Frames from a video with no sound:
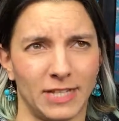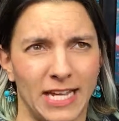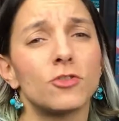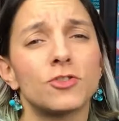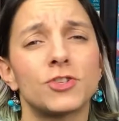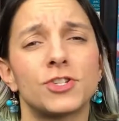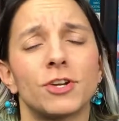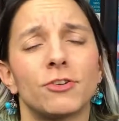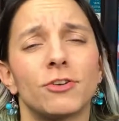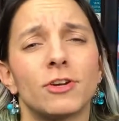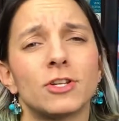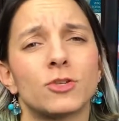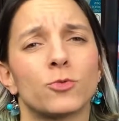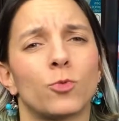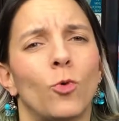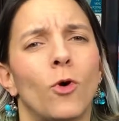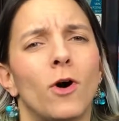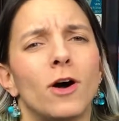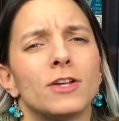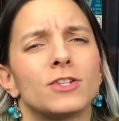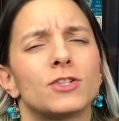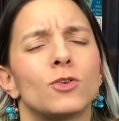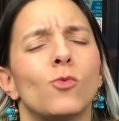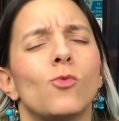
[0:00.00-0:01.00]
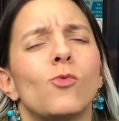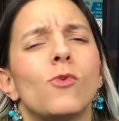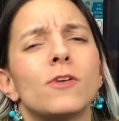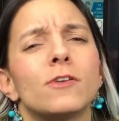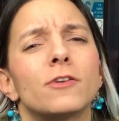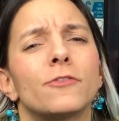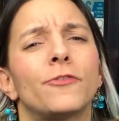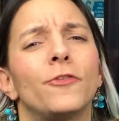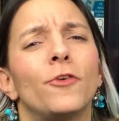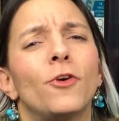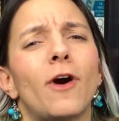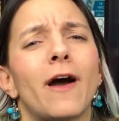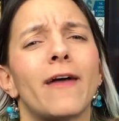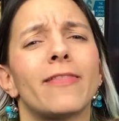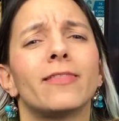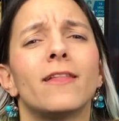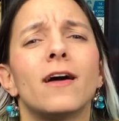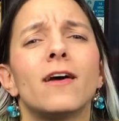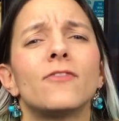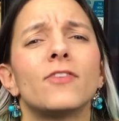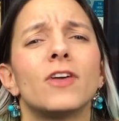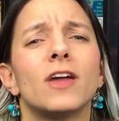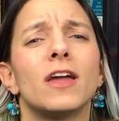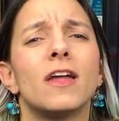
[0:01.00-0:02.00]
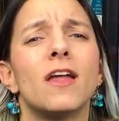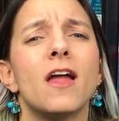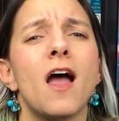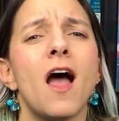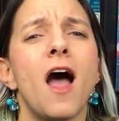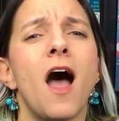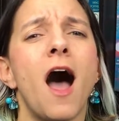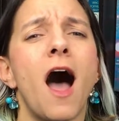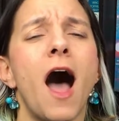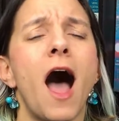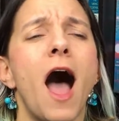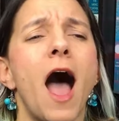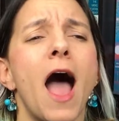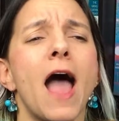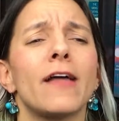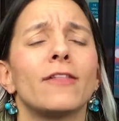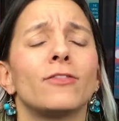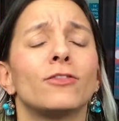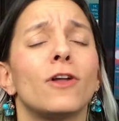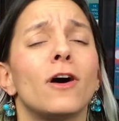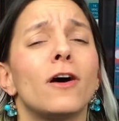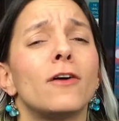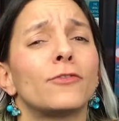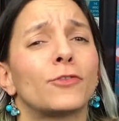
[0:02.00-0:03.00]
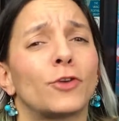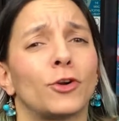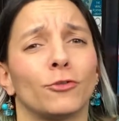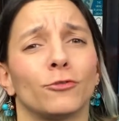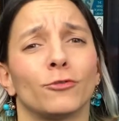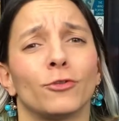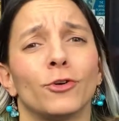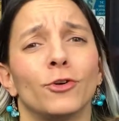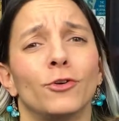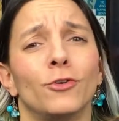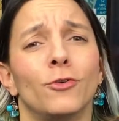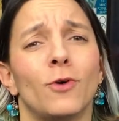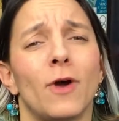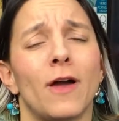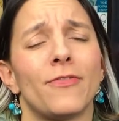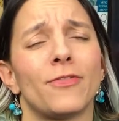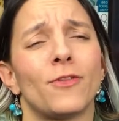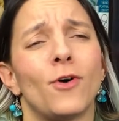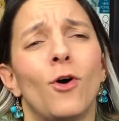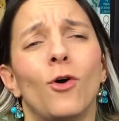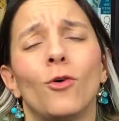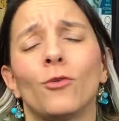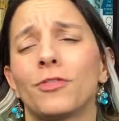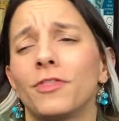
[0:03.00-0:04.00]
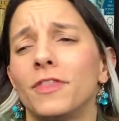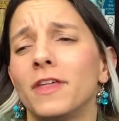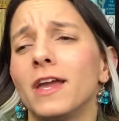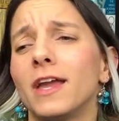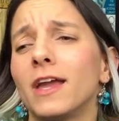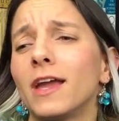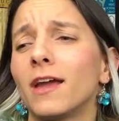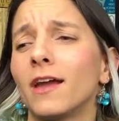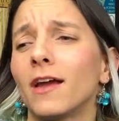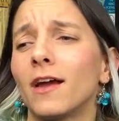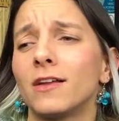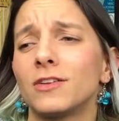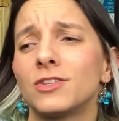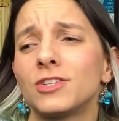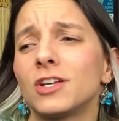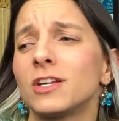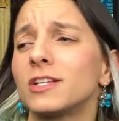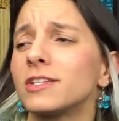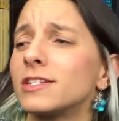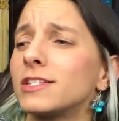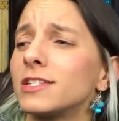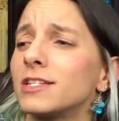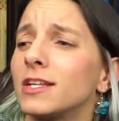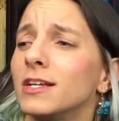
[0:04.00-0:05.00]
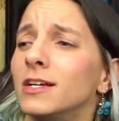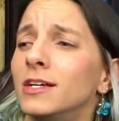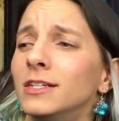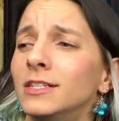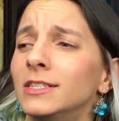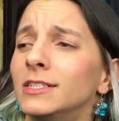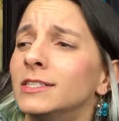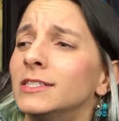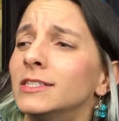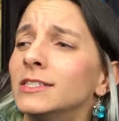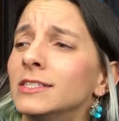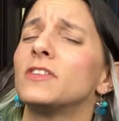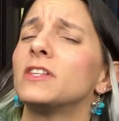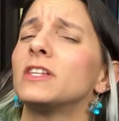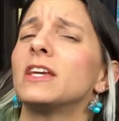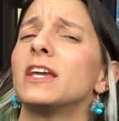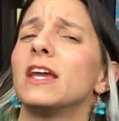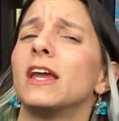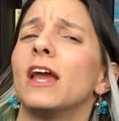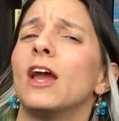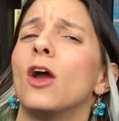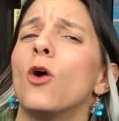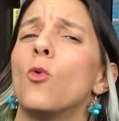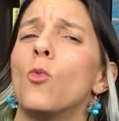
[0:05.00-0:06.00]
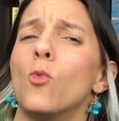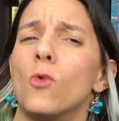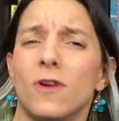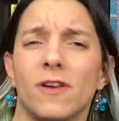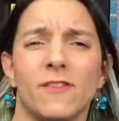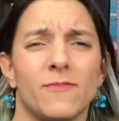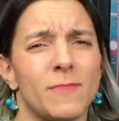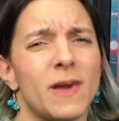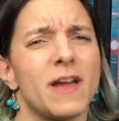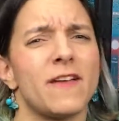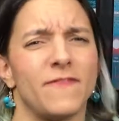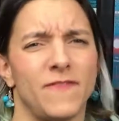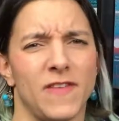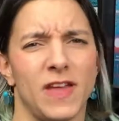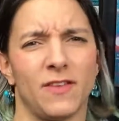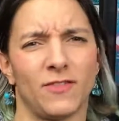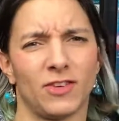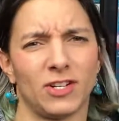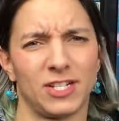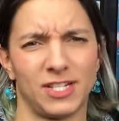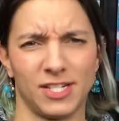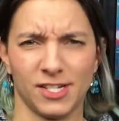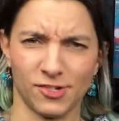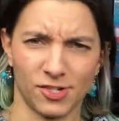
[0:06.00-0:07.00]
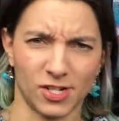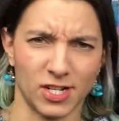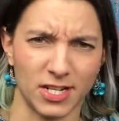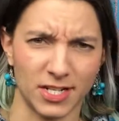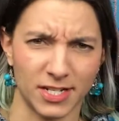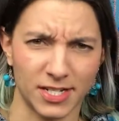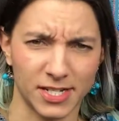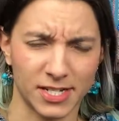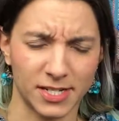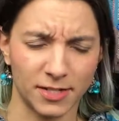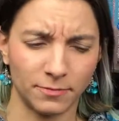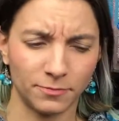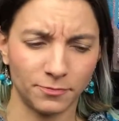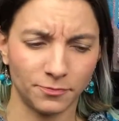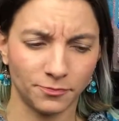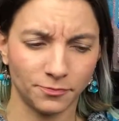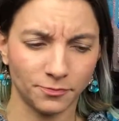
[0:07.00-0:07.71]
This whole series was wonderful. I love it. I love Karoo, and the whole thing just definitely one of my favorite series.